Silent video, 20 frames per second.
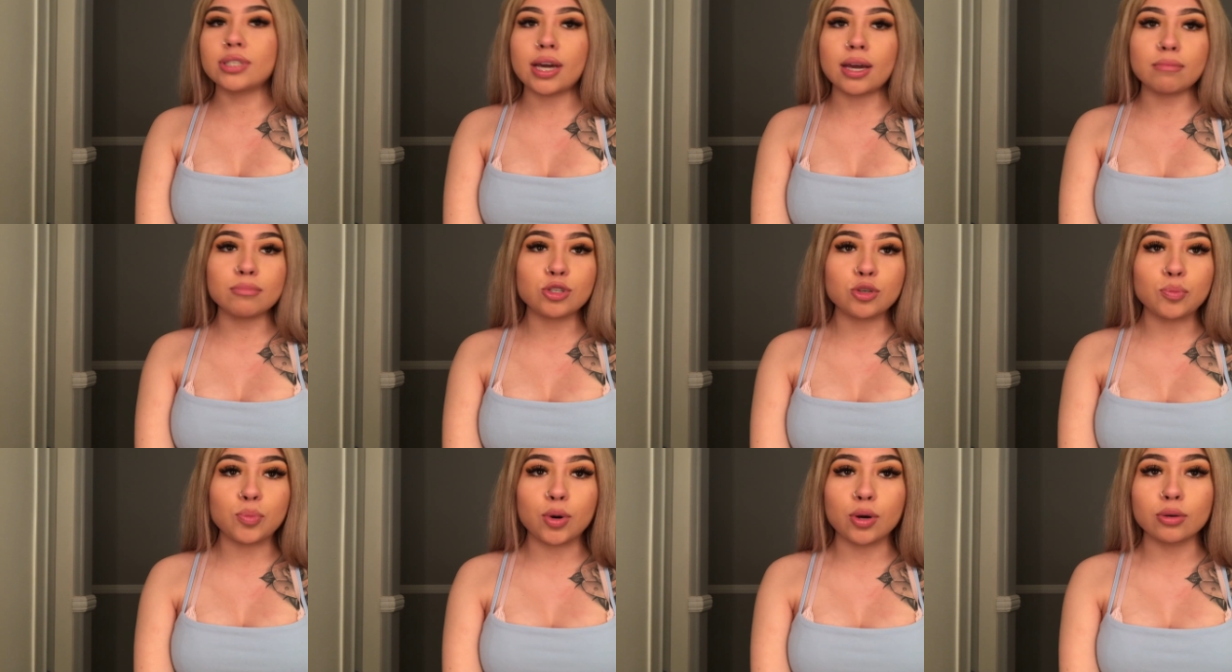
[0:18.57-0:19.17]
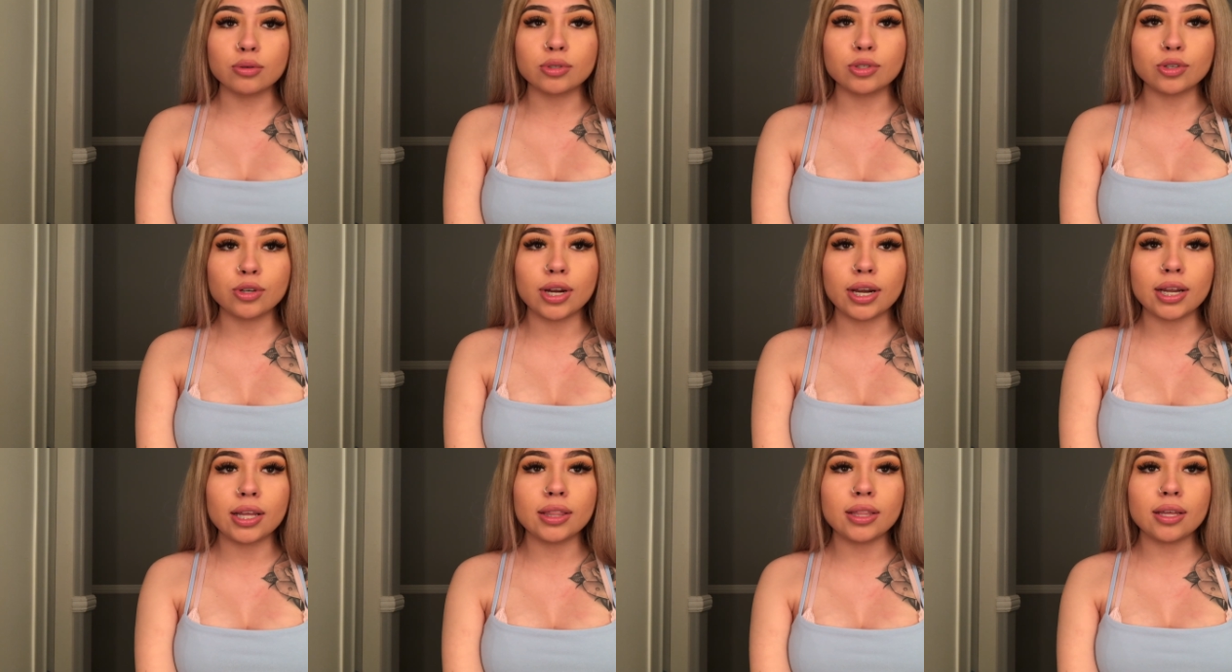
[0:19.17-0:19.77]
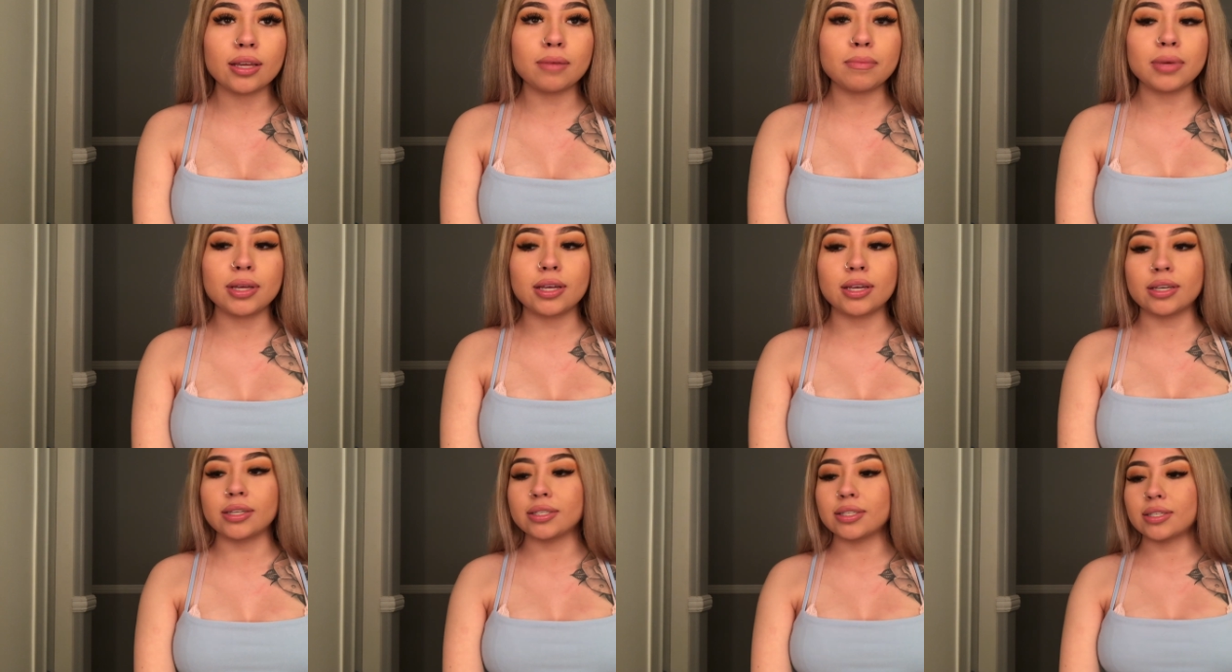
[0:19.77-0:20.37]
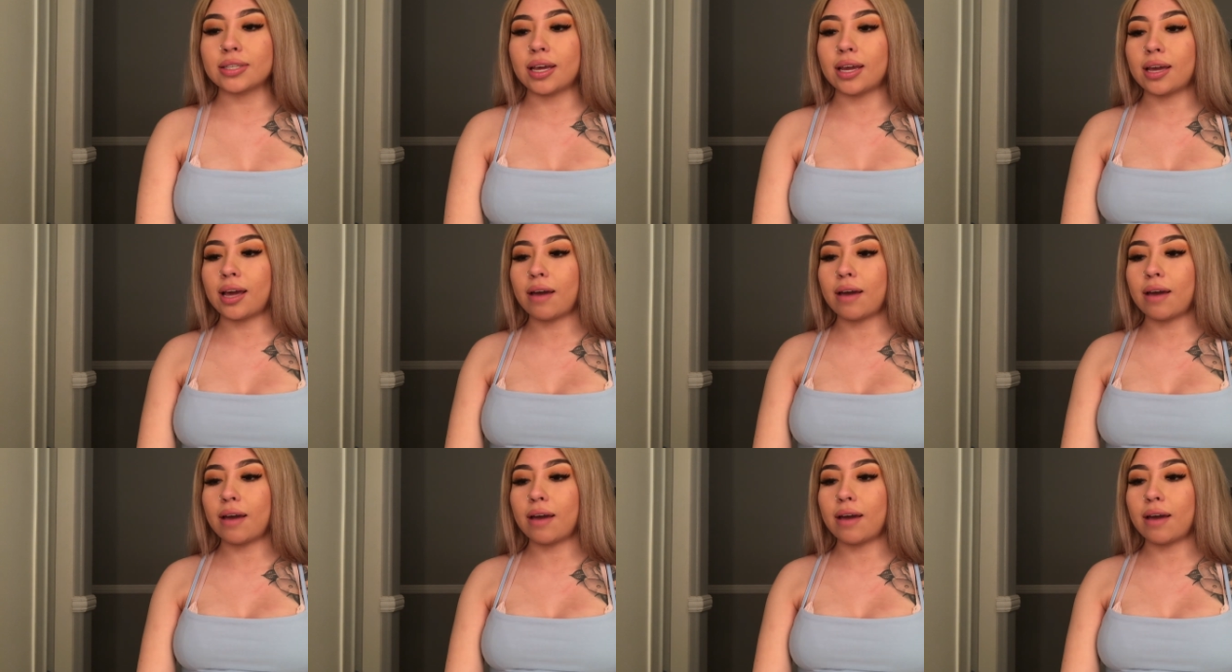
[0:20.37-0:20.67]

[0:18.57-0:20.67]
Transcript: time to post or anything because like